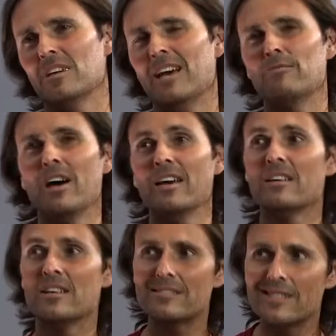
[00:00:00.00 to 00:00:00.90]
Have I
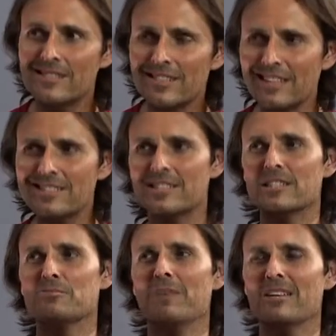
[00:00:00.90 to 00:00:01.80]
discussed
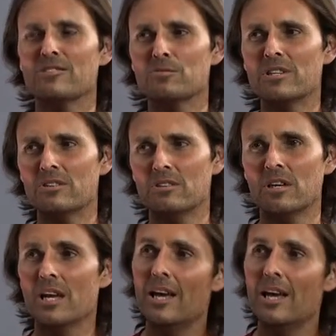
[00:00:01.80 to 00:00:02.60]
these matters with her?